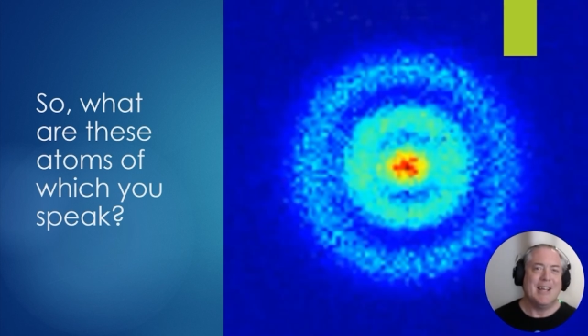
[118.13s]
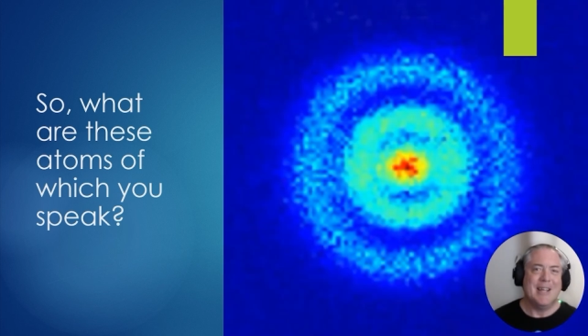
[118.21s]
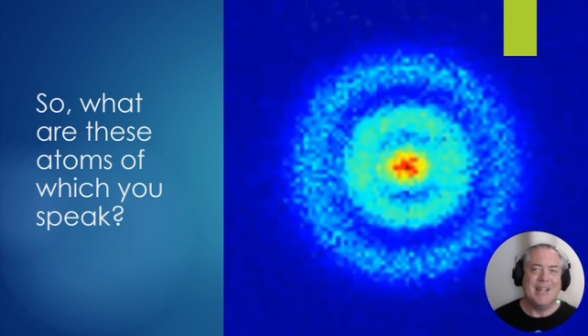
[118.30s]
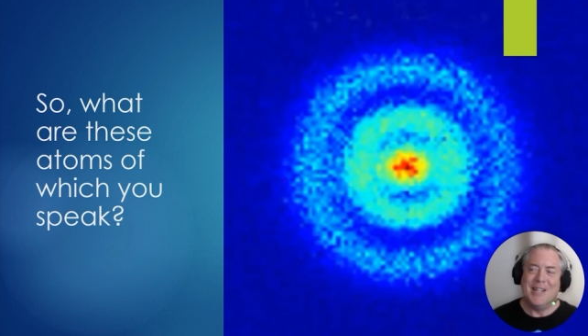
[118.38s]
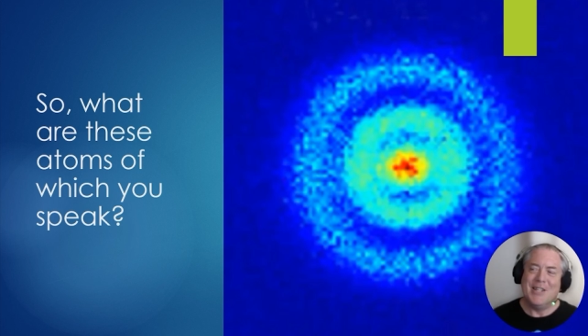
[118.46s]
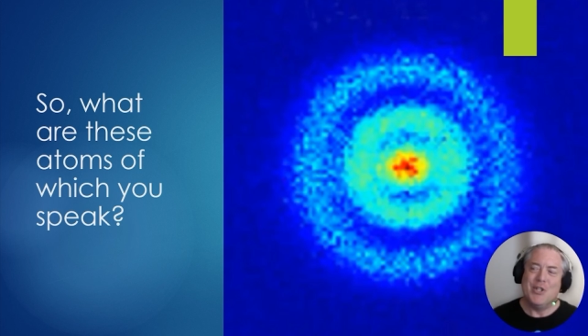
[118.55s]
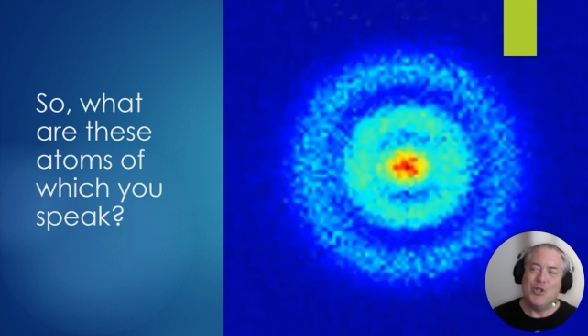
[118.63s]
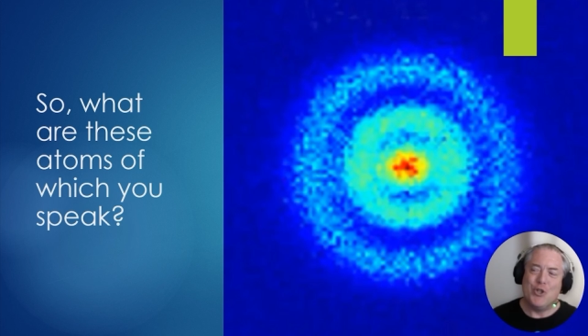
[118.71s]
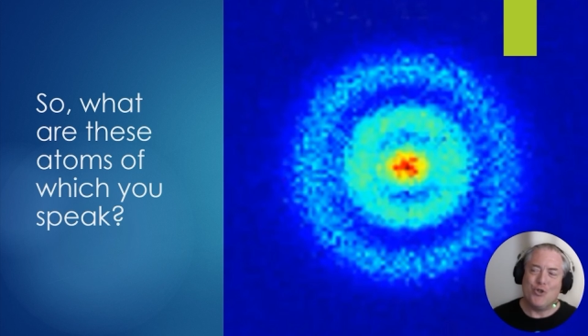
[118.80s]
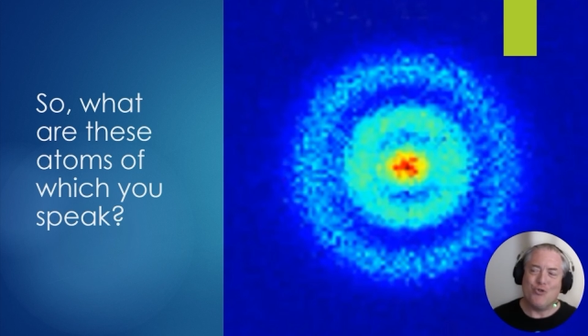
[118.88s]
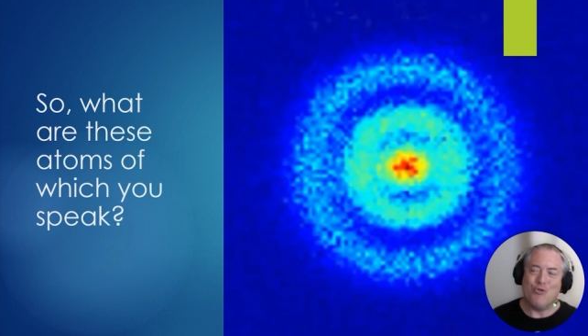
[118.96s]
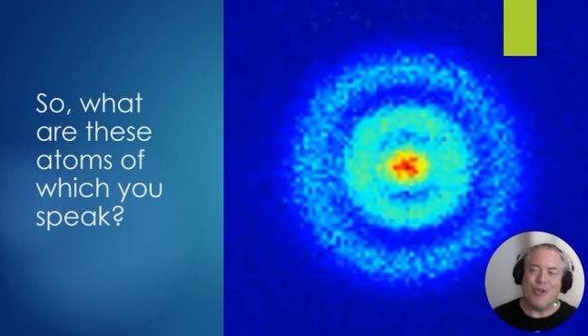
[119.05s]

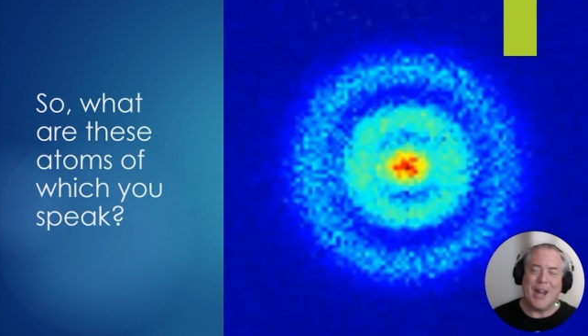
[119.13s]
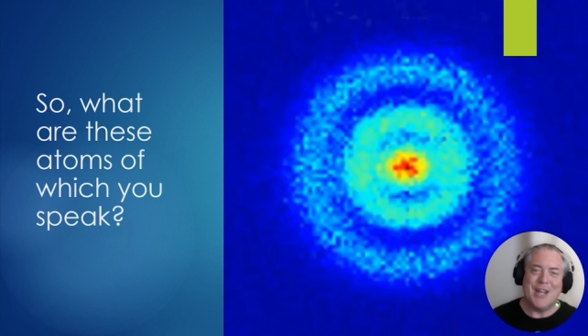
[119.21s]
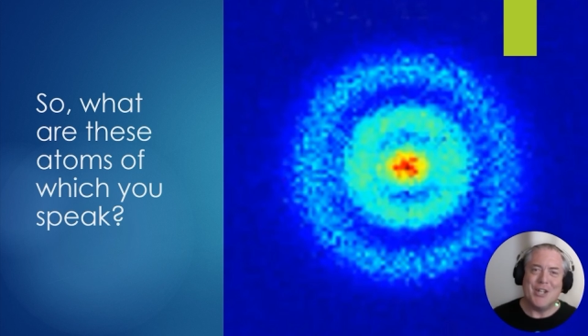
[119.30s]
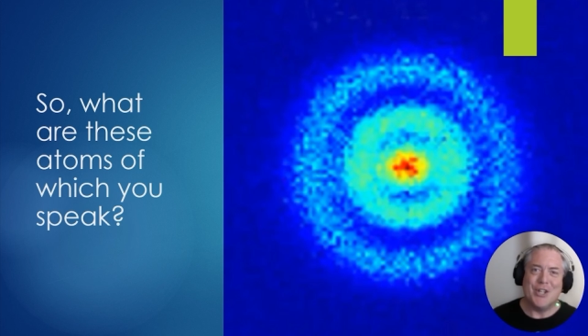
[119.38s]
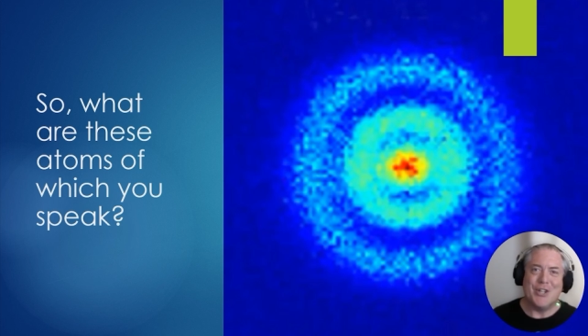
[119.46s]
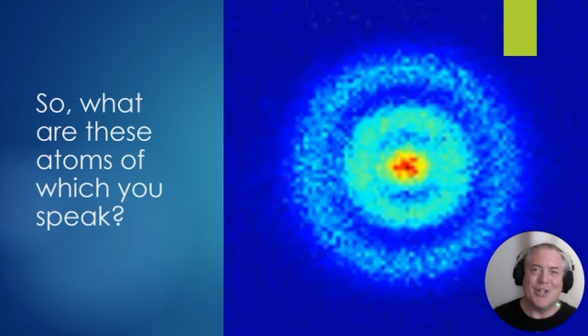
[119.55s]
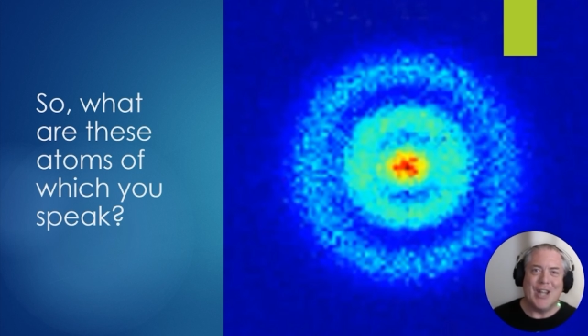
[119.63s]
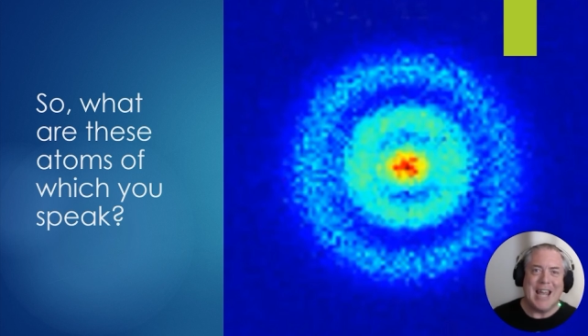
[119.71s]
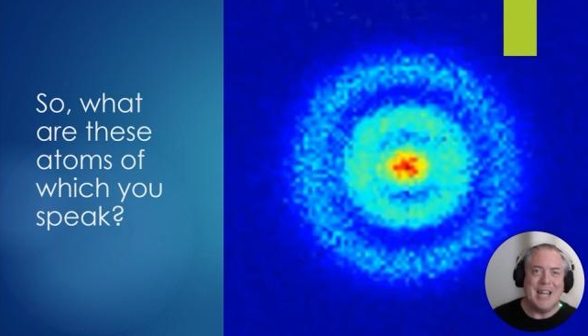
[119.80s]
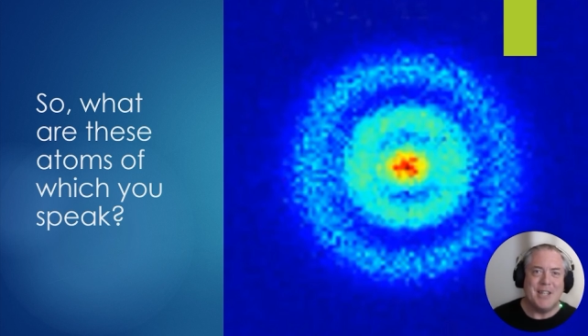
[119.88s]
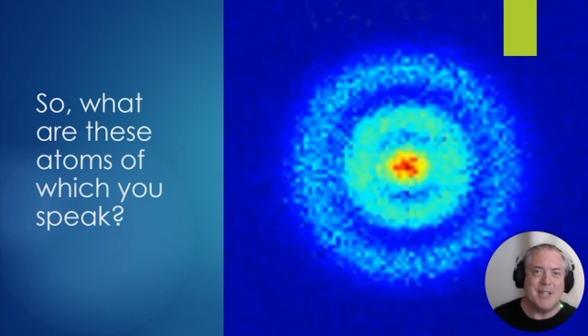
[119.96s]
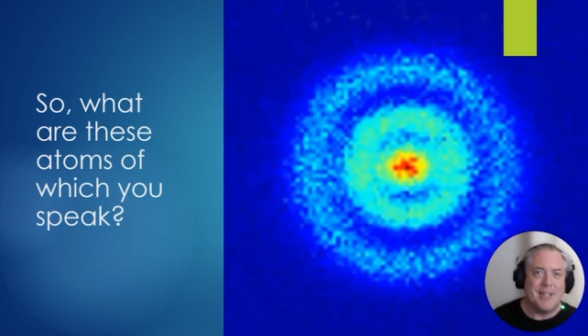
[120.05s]
Strange little
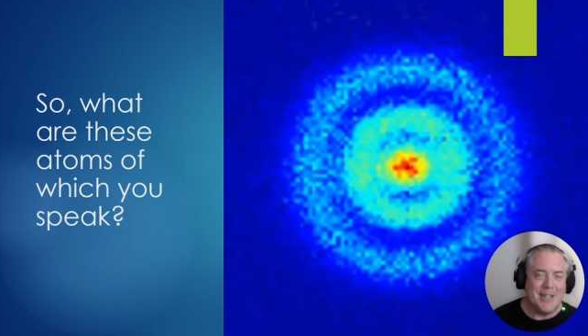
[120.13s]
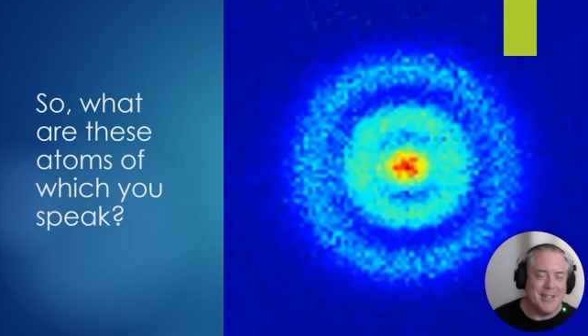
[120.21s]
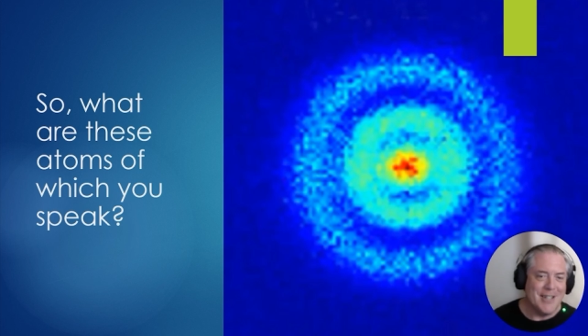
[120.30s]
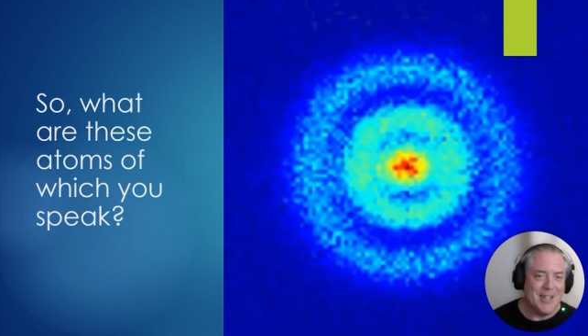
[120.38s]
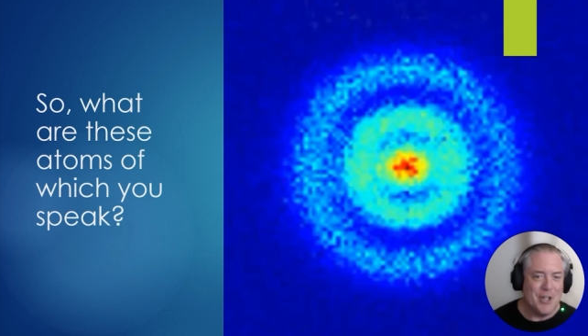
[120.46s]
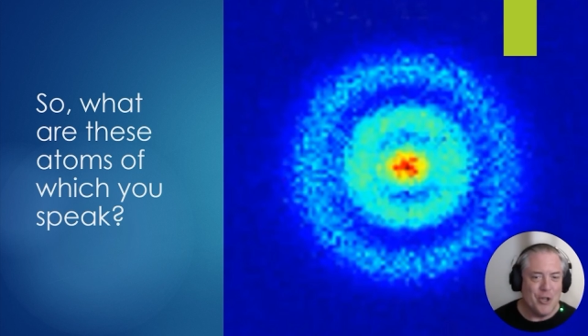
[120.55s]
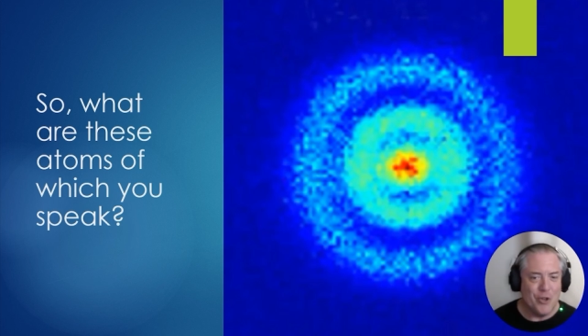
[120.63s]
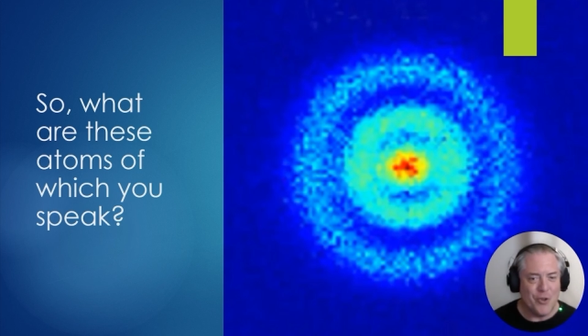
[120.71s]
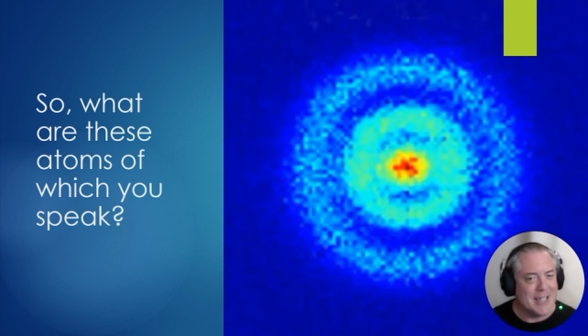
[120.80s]
entities in the universe.